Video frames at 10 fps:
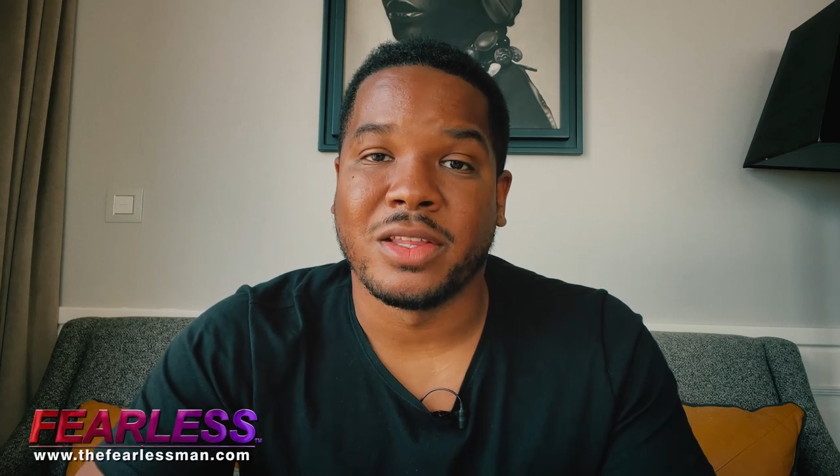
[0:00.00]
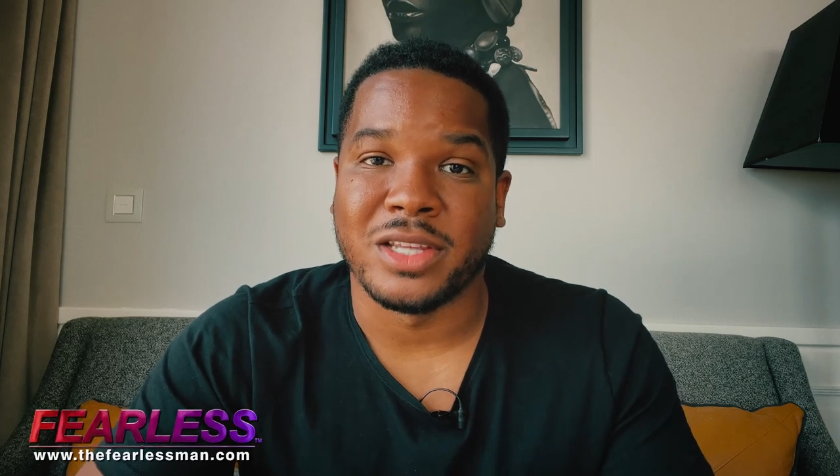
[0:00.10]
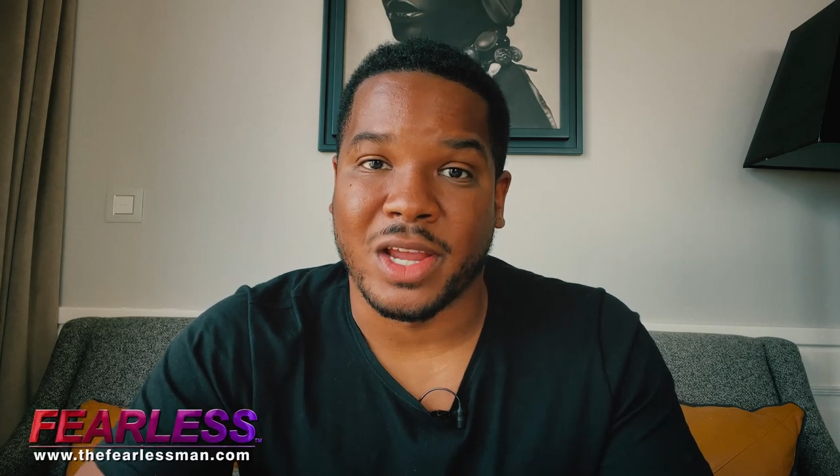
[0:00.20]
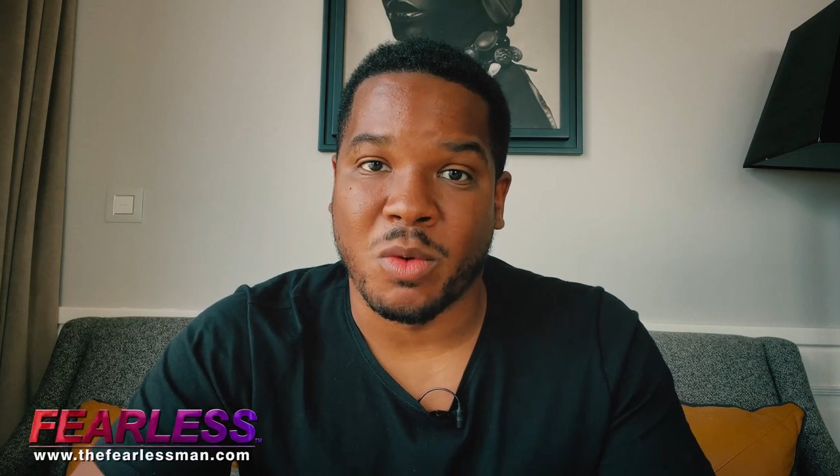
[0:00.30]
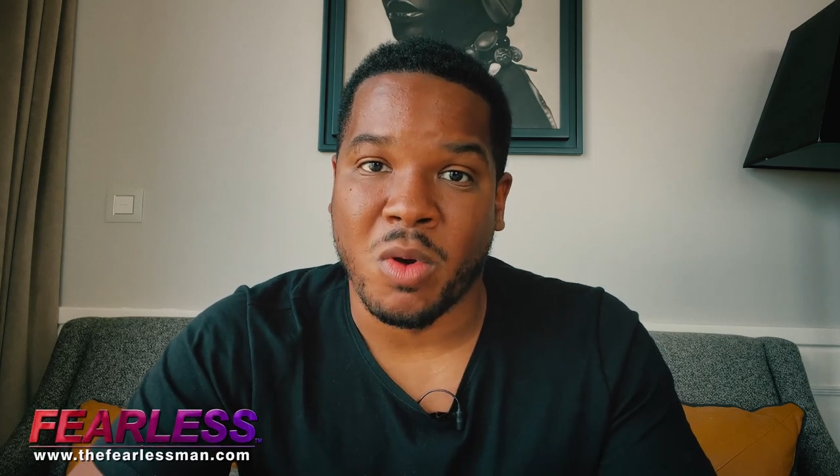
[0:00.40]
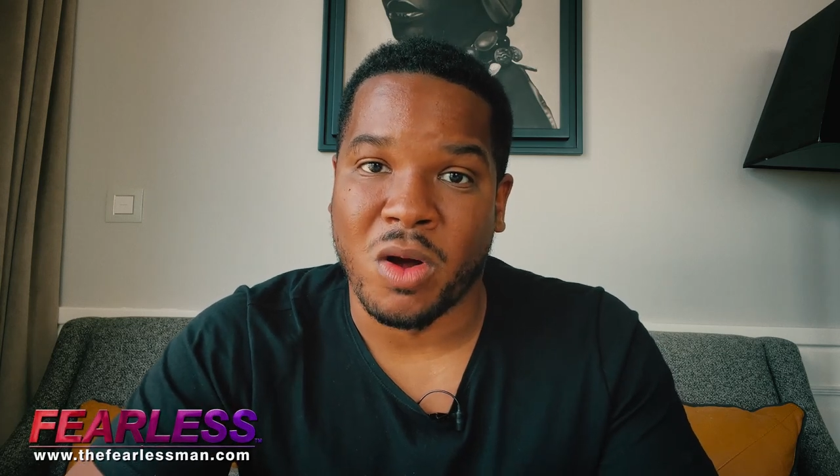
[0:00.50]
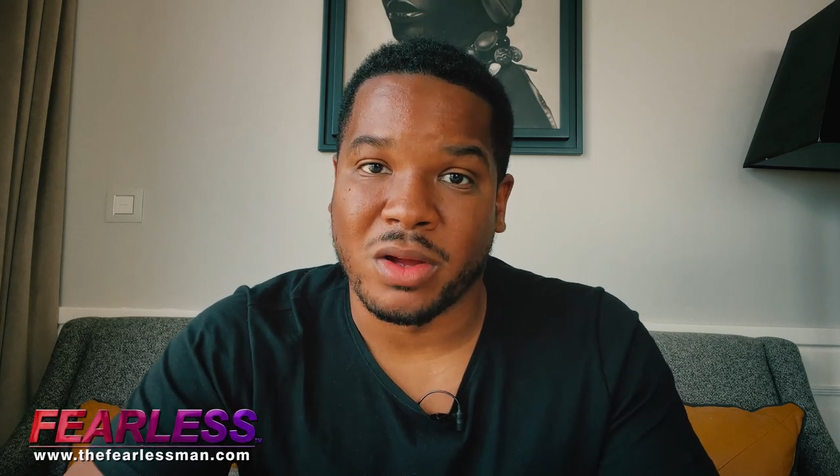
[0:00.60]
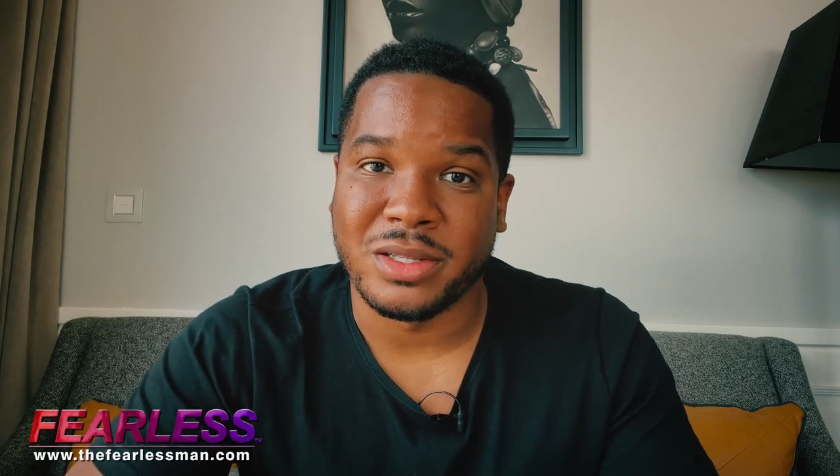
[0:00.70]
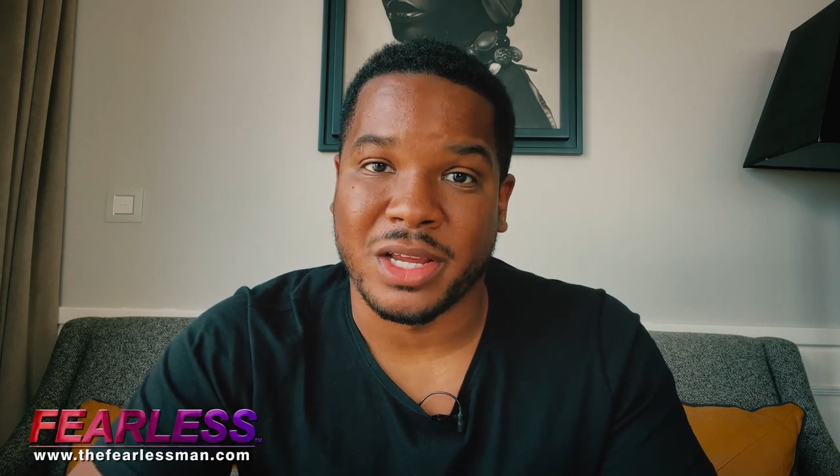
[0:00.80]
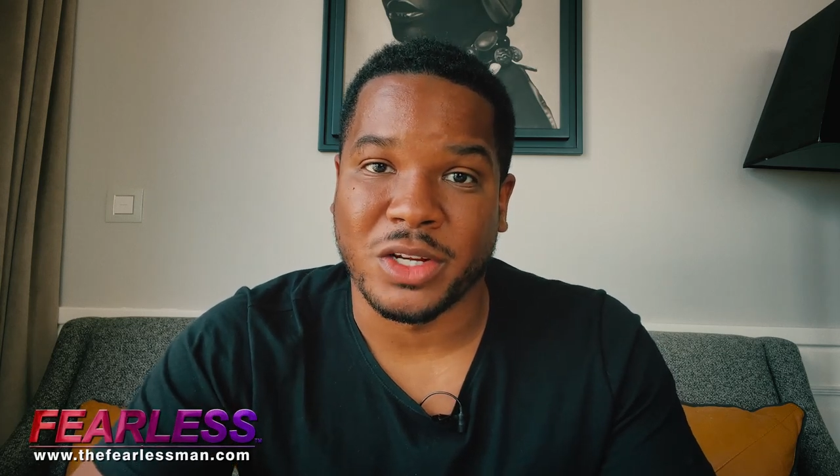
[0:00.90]
take a
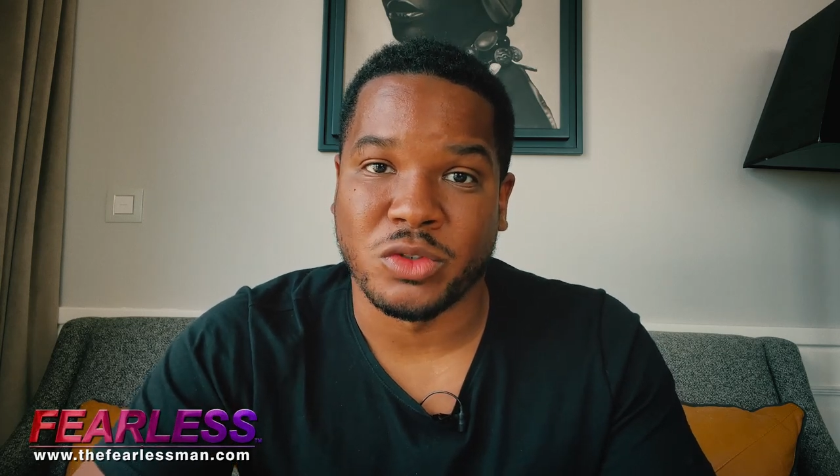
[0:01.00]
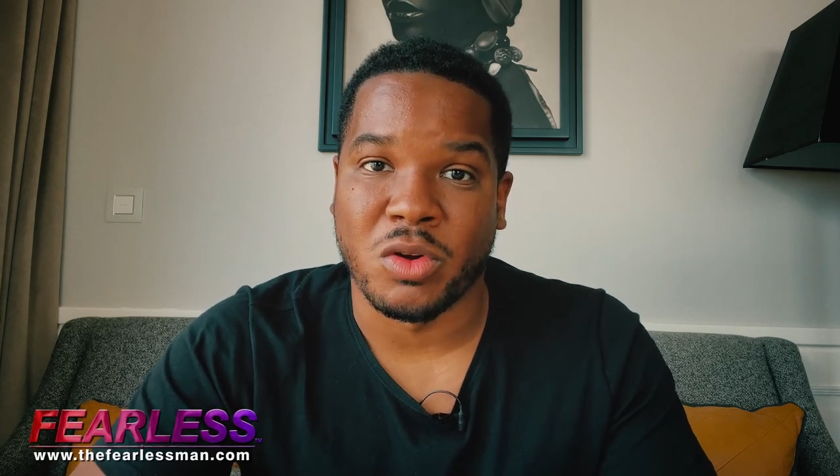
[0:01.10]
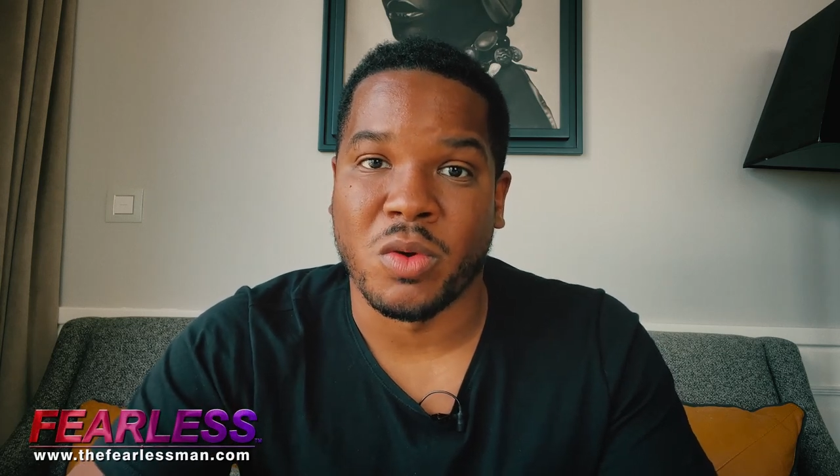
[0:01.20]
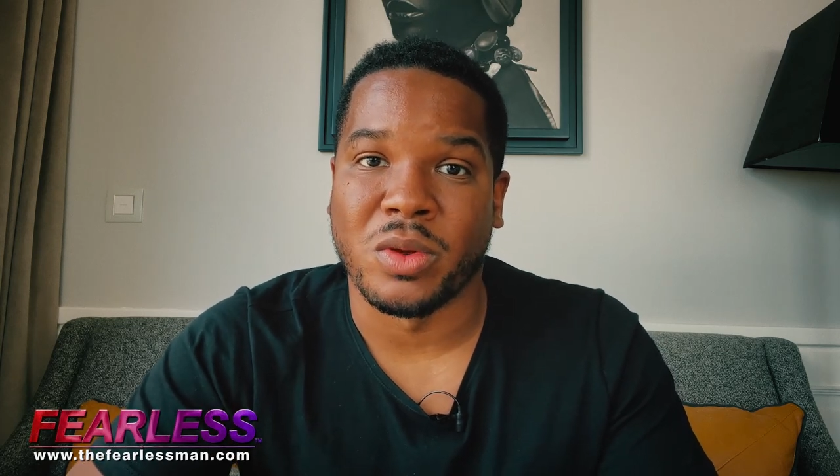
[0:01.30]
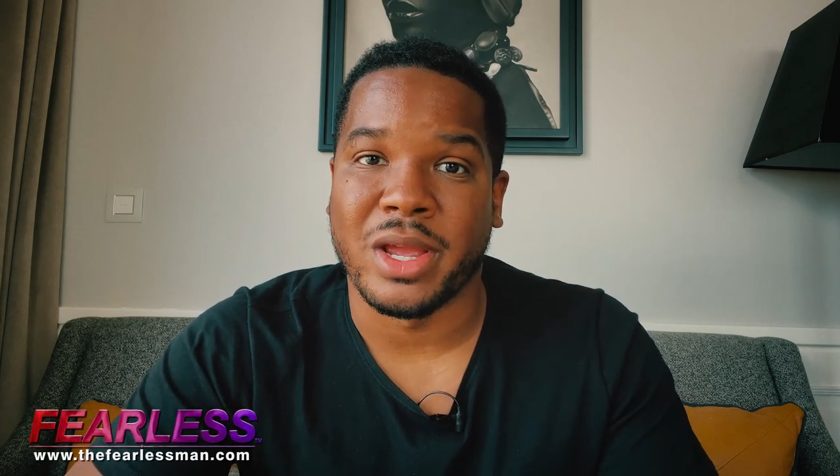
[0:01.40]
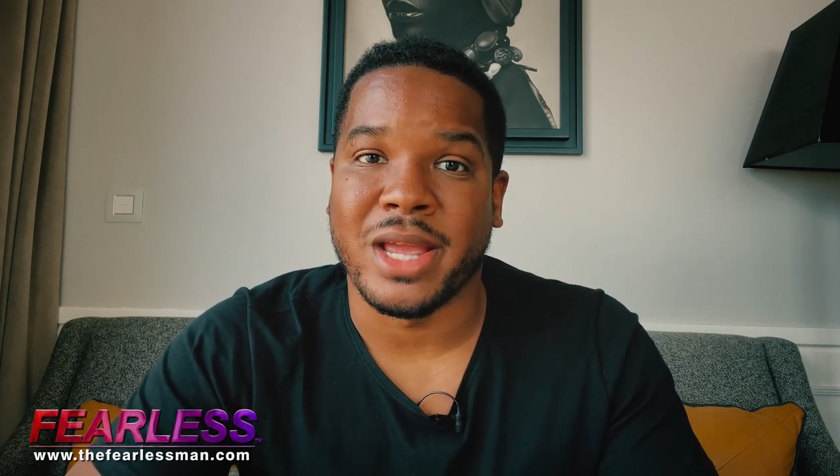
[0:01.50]
walk, take a stroll,